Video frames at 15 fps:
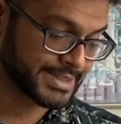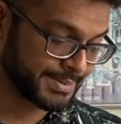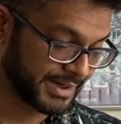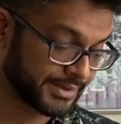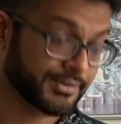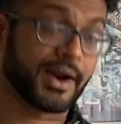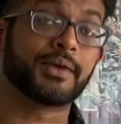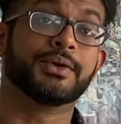been
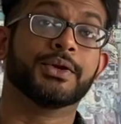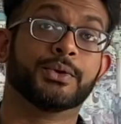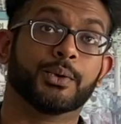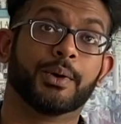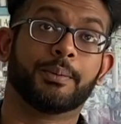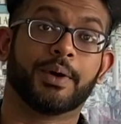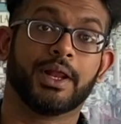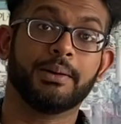ground into
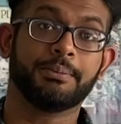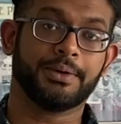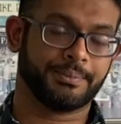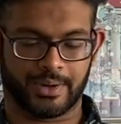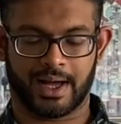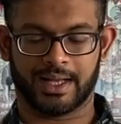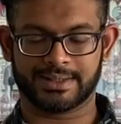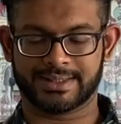a pulp.
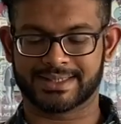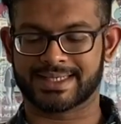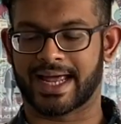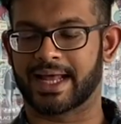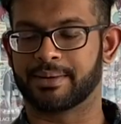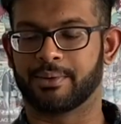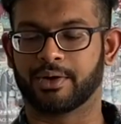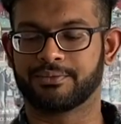I'll just add about